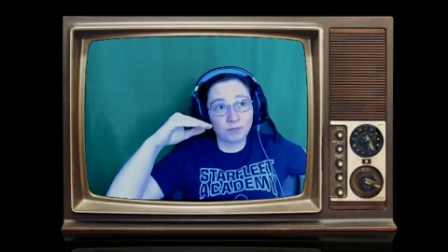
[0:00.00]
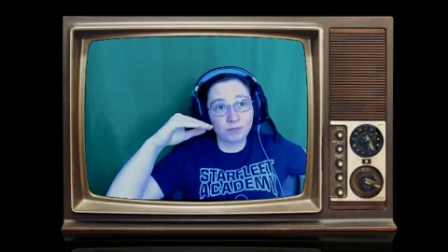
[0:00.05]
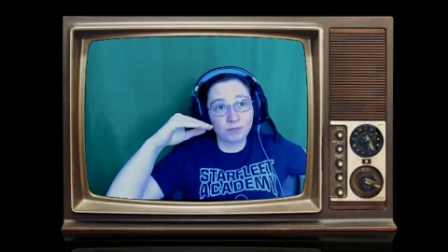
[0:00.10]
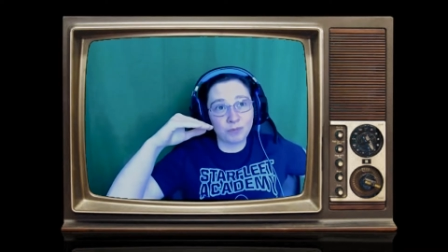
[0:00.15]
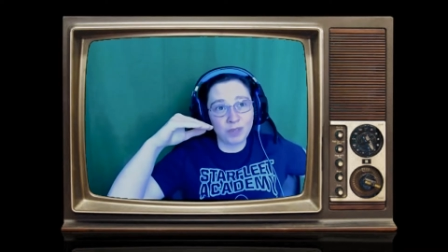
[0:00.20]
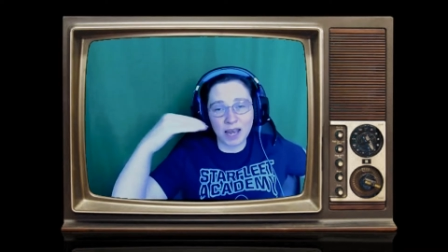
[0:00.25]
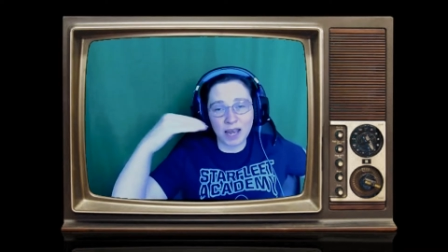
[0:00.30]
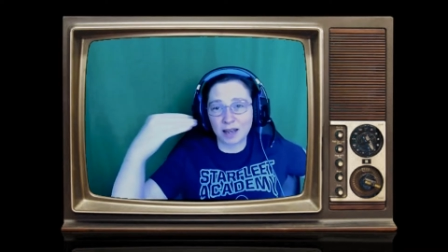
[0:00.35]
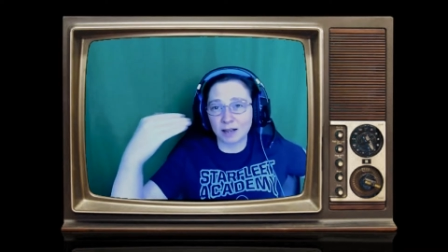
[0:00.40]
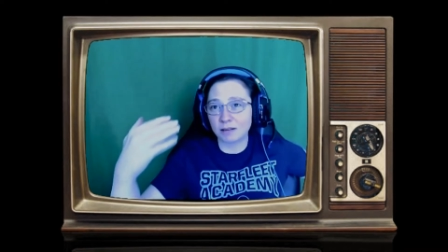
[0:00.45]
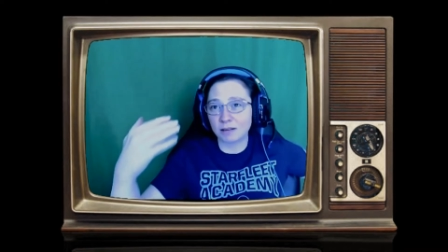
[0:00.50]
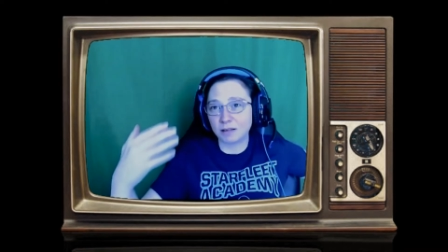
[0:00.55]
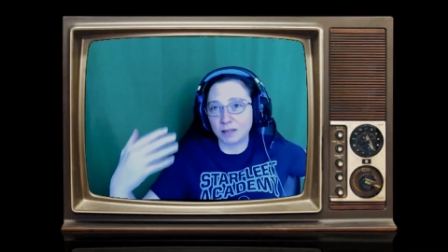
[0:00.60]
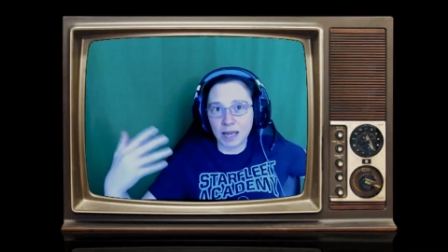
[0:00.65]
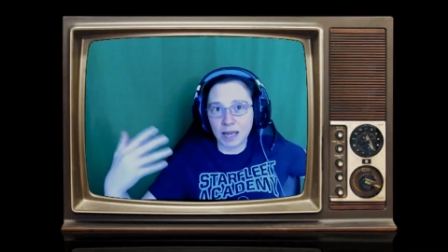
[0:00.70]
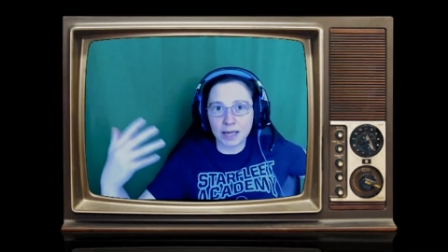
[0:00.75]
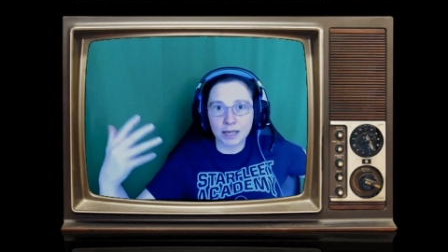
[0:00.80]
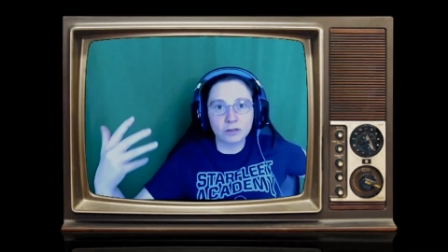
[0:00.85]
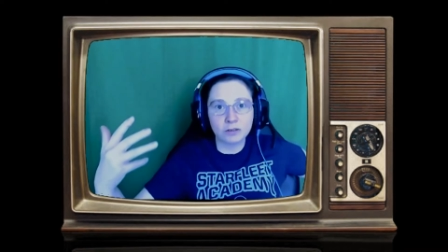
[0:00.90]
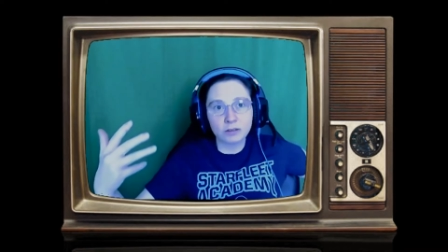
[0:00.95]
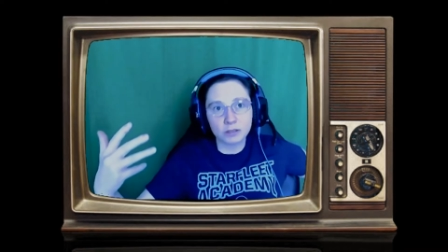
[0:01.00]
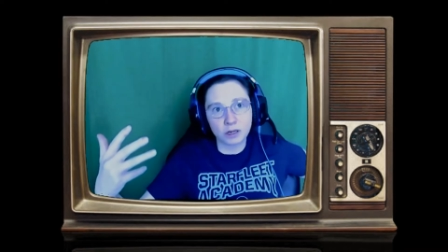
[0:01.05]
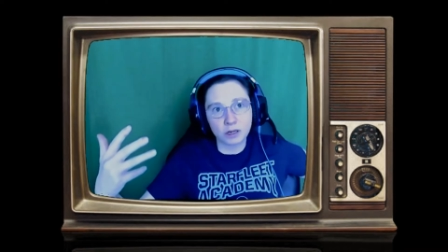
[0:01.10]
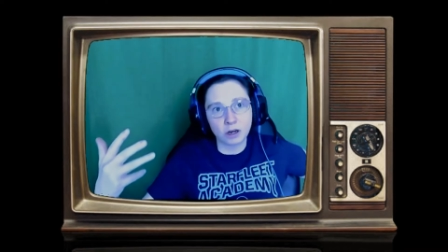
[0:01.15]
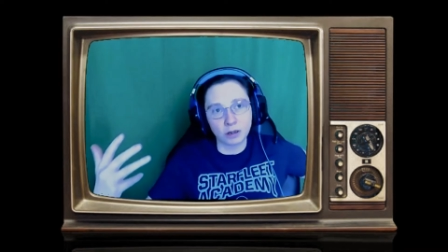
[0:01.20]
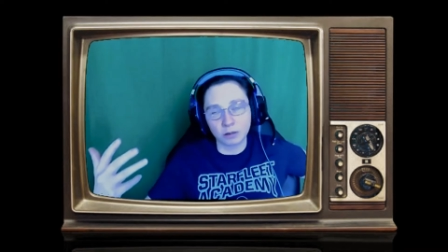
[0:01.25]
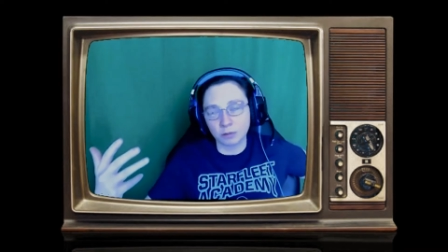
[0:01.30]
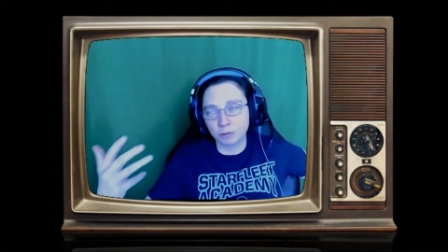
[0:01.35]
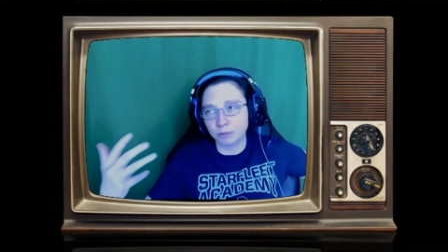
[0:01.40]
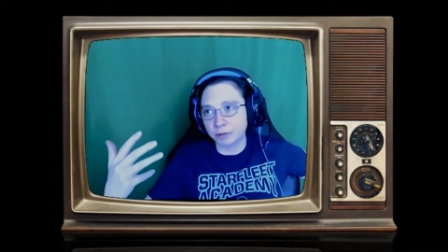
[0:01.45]
you could
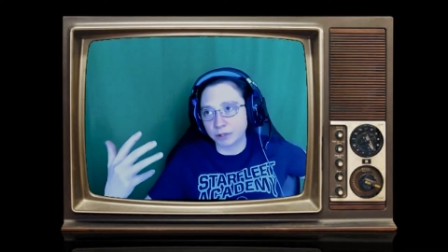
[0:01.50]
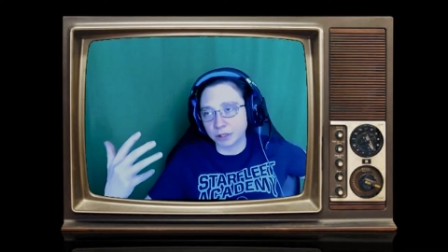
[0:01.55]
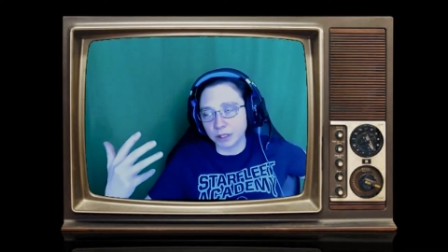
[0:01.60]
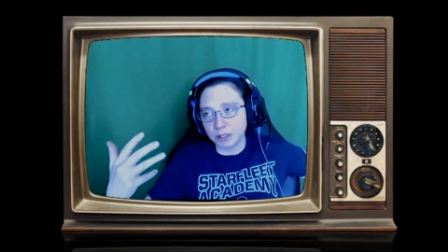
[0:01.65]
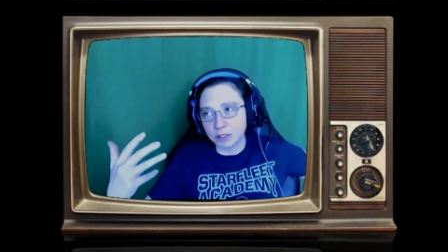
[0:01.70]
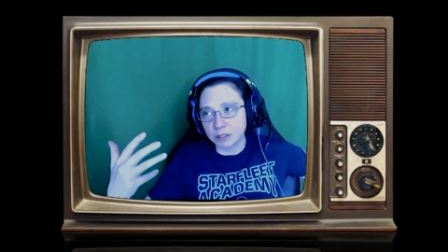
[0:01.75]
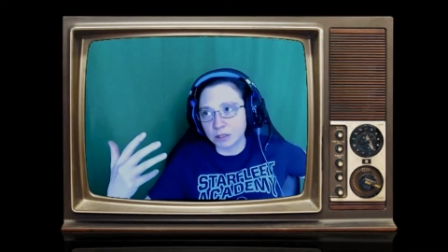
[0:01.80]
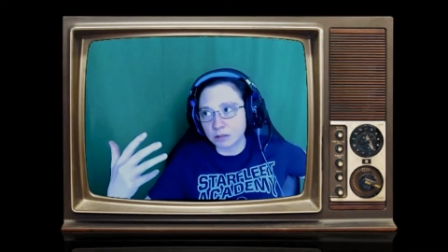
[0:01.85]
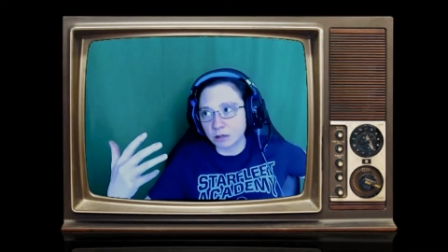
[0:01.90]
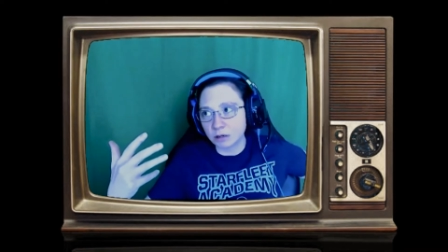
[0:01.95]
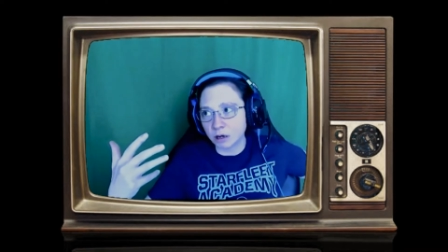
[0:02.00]
call them police.